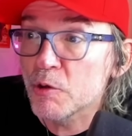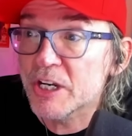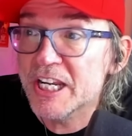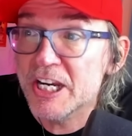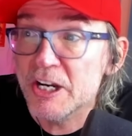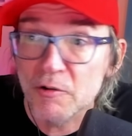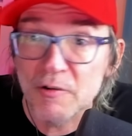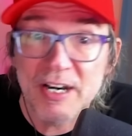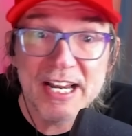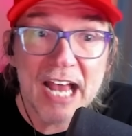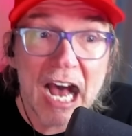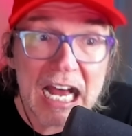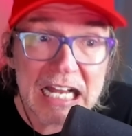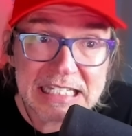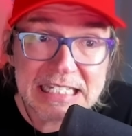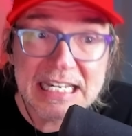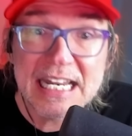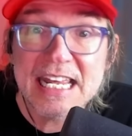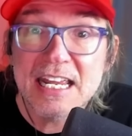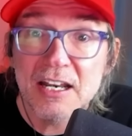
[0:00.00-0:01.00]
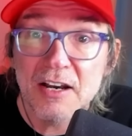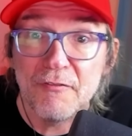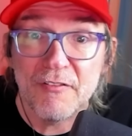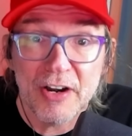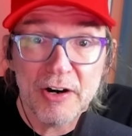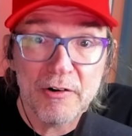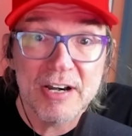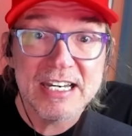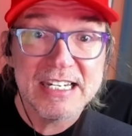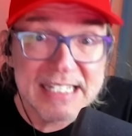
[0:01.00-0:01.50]
curiosity in a
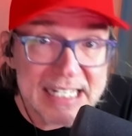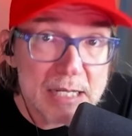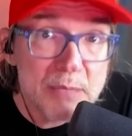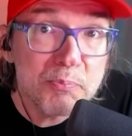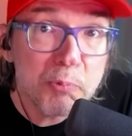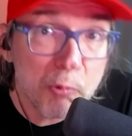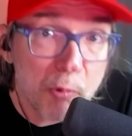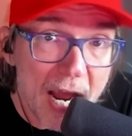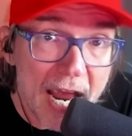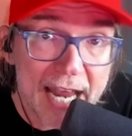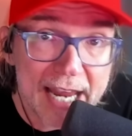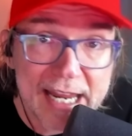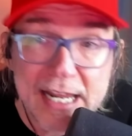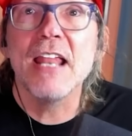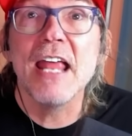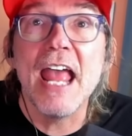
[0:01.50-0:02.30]
very deep way